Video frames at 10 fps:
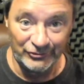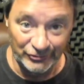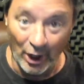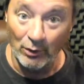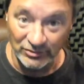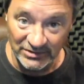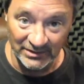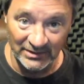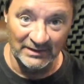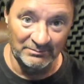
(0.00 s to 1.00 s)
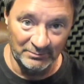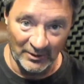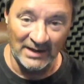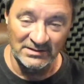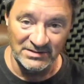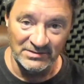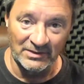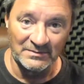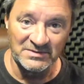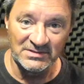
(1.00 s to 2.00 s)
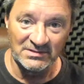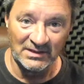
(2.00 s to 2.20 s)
Don't get practice scripts.